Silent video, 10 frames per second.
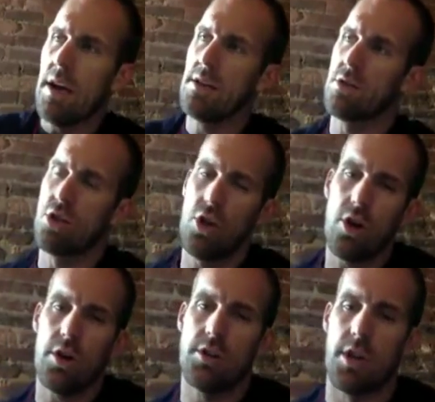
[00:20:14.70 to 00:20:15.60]
Okay, so
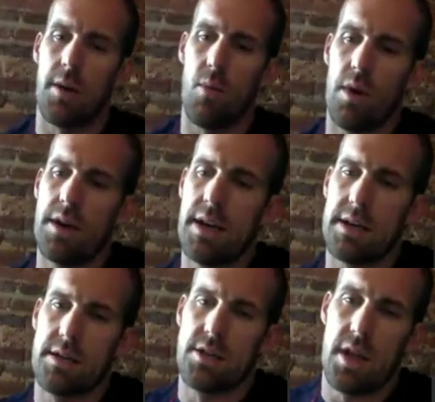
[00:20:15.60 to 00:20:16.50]
sugar is the
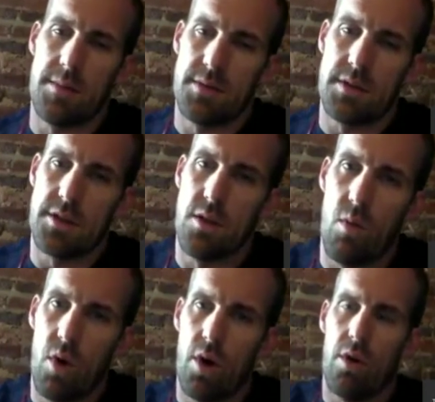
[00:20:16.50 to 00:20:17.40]
#1 addicted
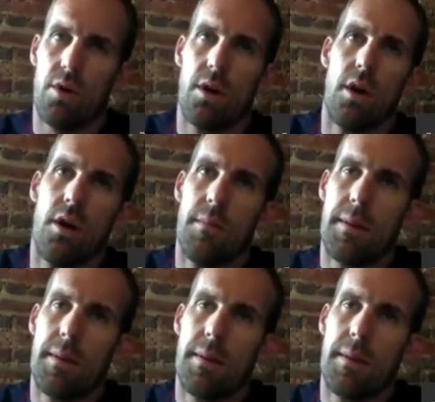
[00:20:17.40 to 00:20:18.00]
substance in the world.